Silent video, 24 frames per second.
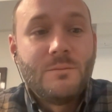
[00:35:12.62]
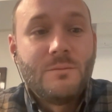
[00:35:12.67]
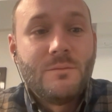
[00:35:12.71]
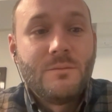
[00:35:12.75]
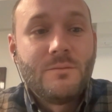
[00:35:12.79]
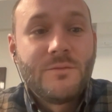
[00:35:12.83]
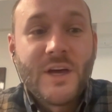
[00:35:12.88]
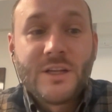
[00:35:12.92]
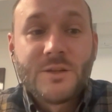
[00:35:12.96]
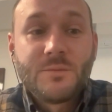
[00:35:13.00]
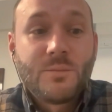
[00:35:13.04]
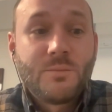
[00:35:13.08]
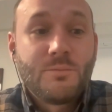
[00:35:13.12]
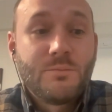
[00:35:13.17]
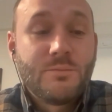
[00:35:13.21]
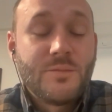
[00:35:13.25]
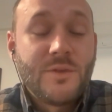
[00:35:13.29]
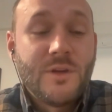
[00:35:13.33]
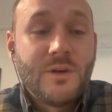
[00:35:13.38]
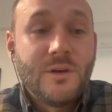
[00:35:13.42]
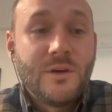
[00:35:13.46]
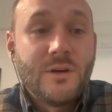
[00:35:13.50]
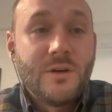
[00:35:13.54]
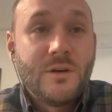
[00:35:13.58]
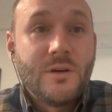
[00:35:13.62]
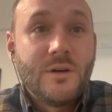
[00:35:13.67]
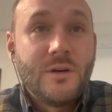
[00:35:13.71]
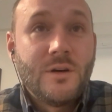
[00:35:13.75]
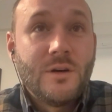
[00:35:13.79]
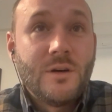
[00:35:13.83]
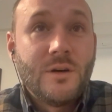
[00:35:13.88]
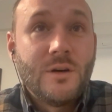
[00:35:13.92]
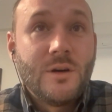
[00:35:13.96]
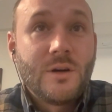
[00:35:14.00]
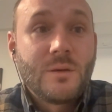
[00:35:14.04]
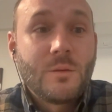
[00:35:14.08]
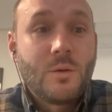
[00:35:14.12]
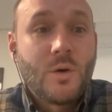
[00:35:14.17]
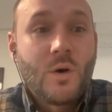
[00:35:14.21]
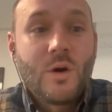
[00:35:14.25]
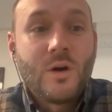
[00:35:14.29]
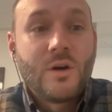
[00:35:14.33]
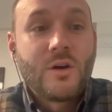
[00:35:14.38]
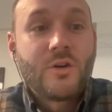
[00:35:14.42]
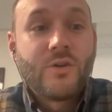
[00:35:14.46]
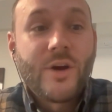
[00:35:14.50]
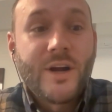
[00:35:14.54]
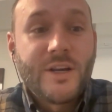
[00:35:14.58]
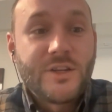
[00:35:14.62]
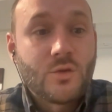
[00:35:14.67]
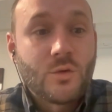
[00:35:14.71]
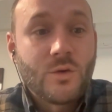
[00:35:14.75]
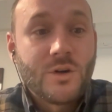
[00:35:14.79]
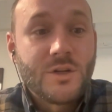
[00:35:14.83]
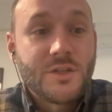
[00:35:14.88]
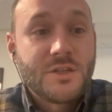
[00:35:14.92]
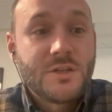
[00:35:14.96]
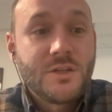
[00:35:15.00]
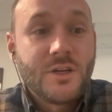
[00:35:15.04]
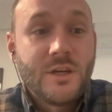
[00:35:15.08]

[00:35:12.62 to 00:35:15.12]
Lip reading: That's a great source,